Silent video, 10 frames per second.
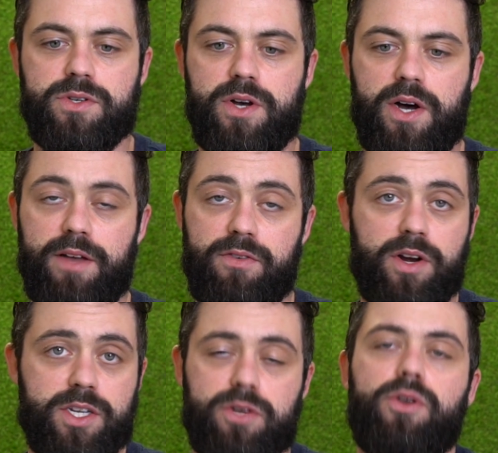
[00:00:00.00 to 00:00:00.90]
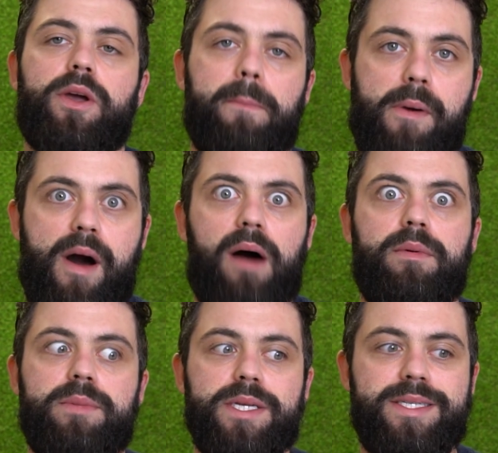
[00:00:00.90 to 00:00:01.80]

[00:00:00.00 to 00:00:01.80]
If you're an SEO, you can probably